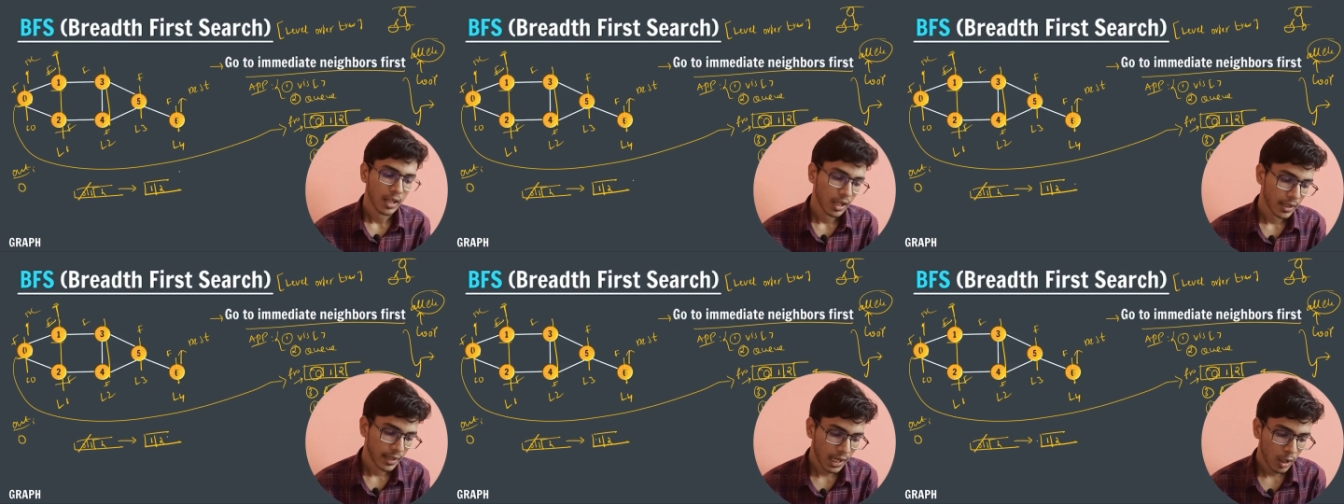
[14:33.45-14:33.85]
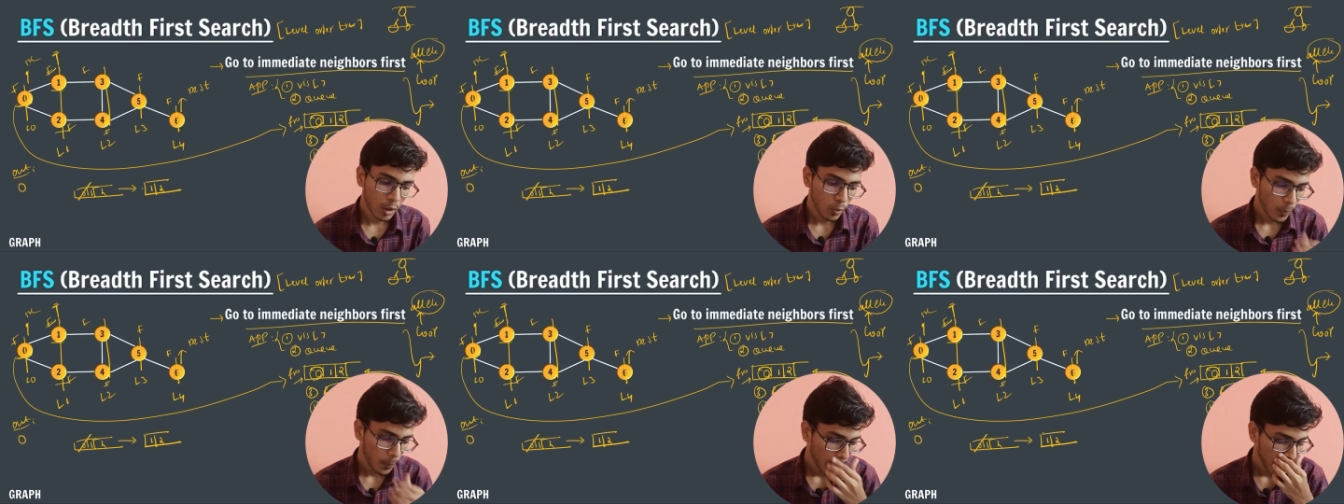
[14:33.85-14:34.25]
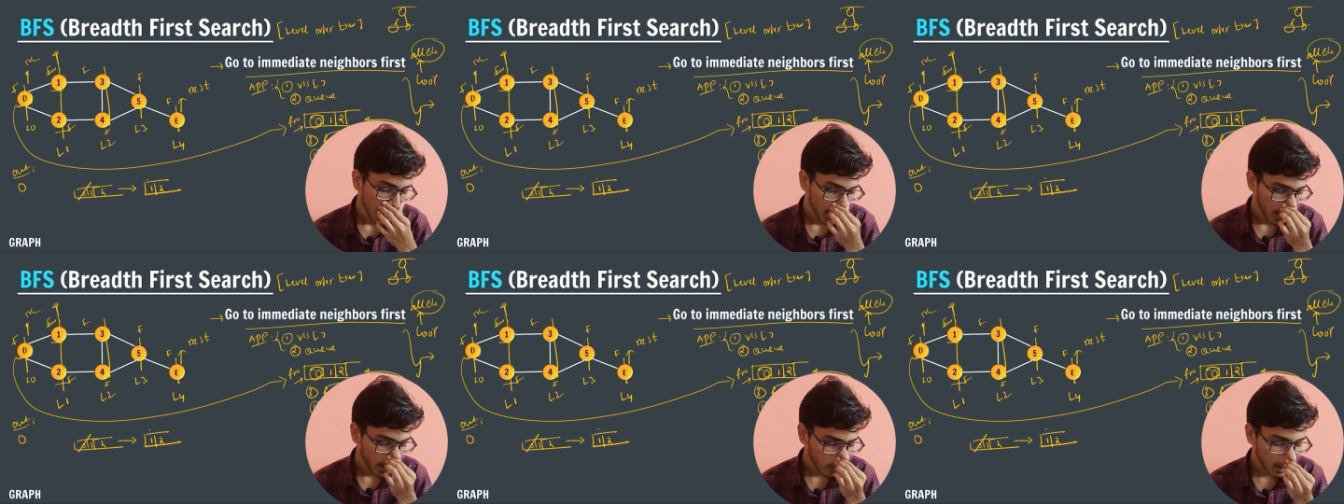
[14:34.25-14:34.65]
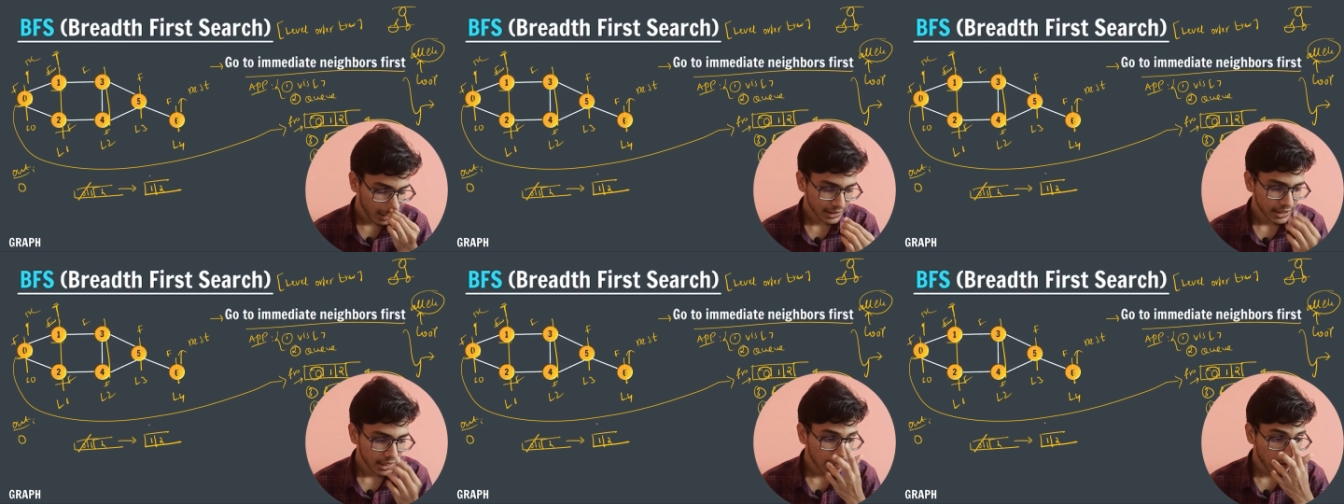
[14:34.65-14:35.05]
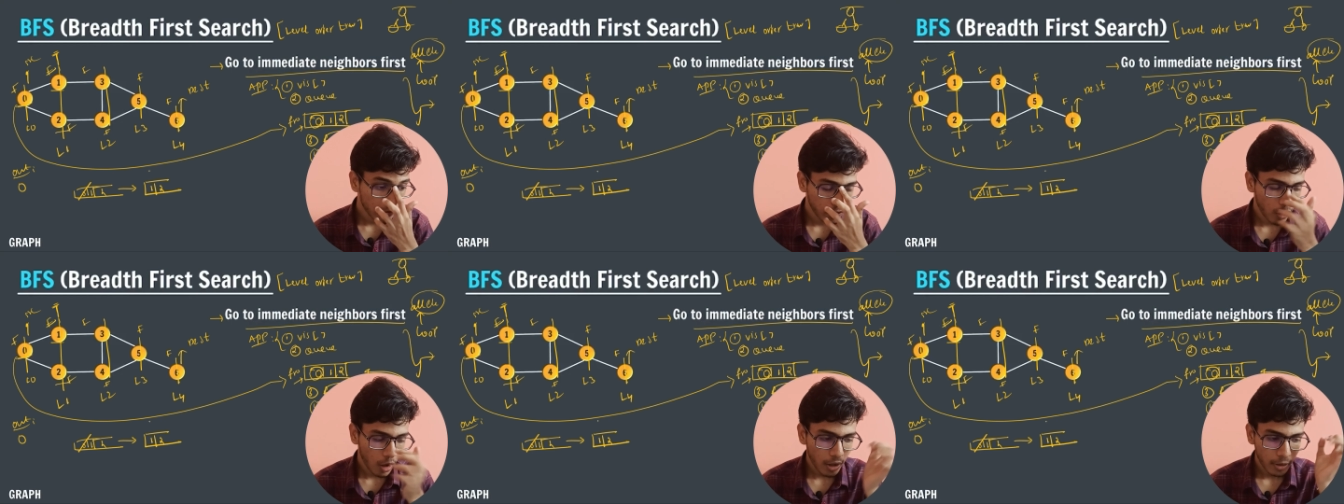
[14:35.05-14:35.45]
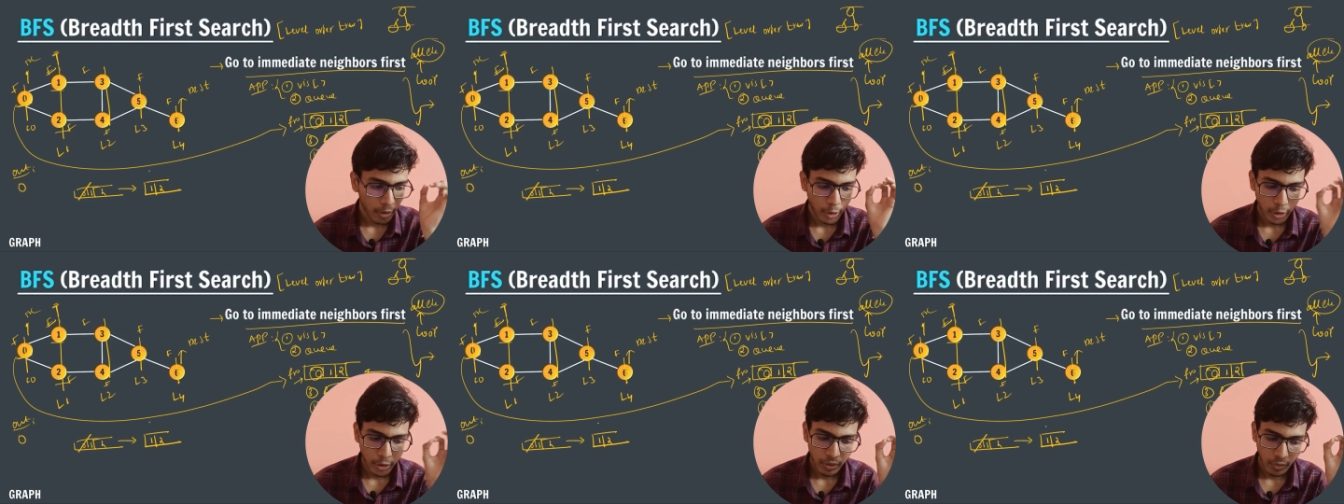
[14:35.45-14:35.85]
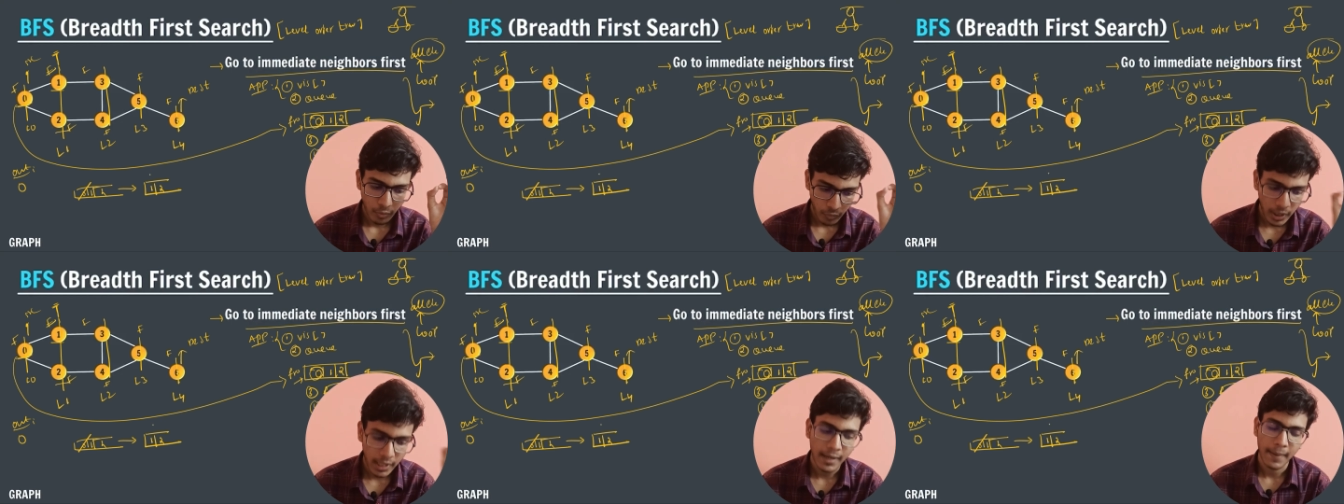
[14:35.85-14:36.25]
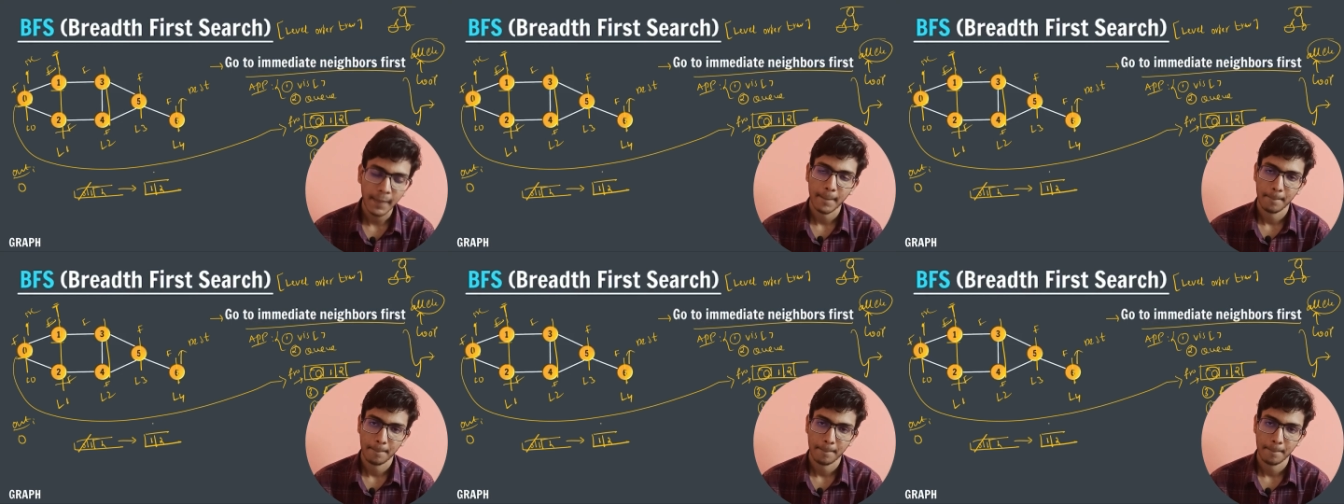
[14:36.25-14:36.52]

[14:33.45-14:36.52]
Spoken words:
Now you can see that for 1